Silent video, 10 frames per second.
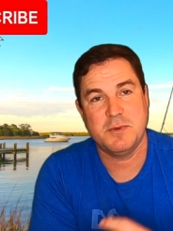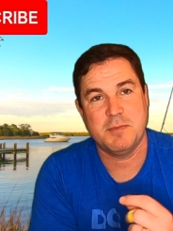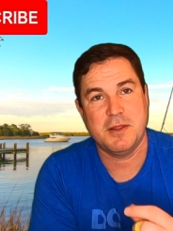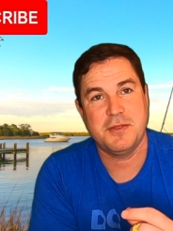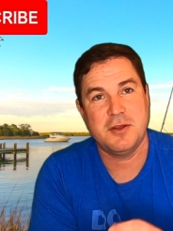
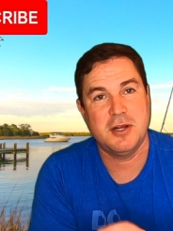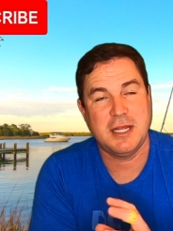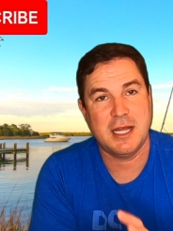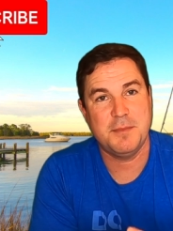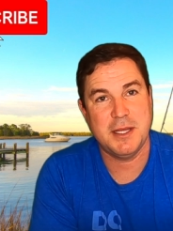with my
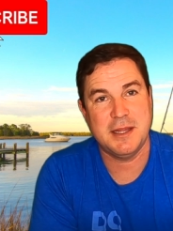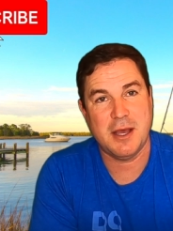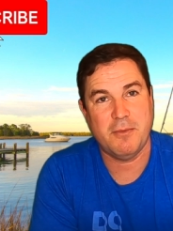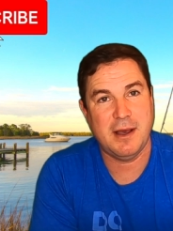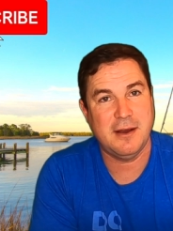third kind of being
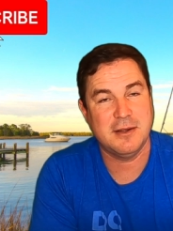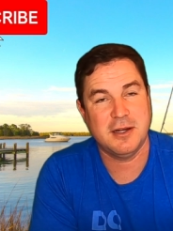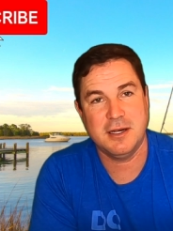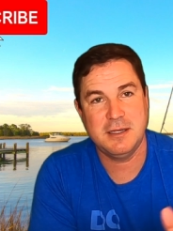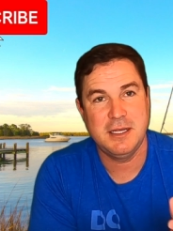that wild
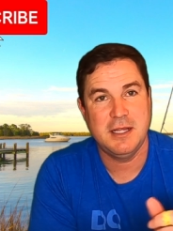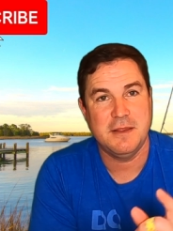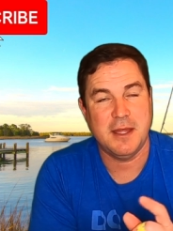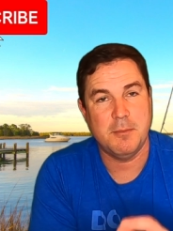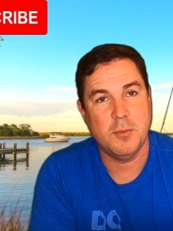card
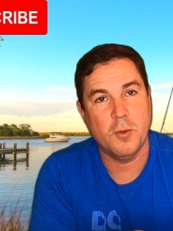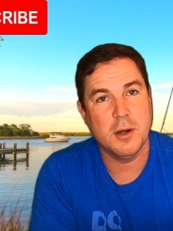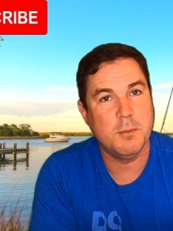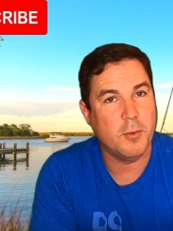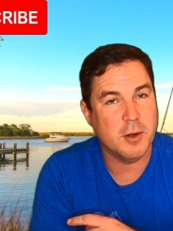that
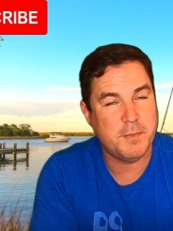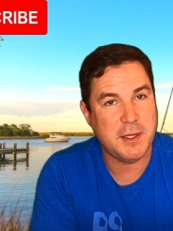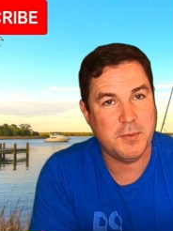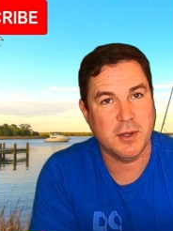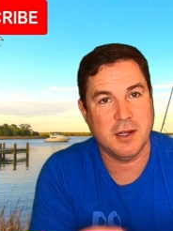more and more
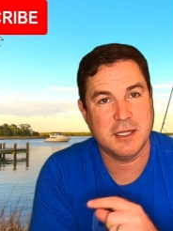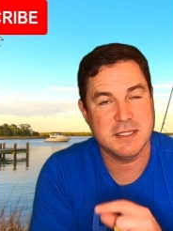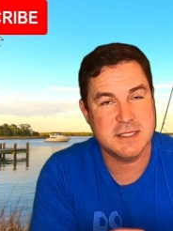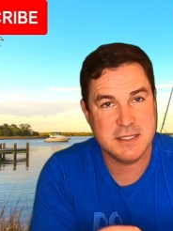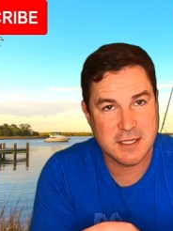people are
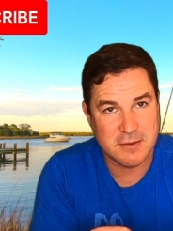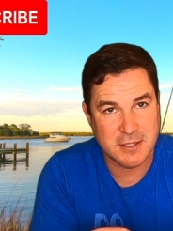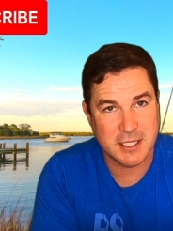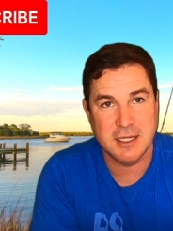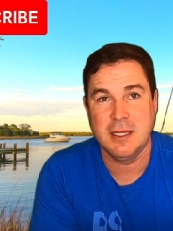
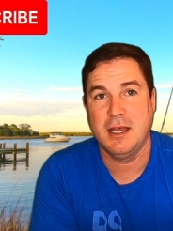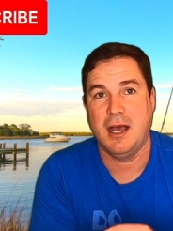considering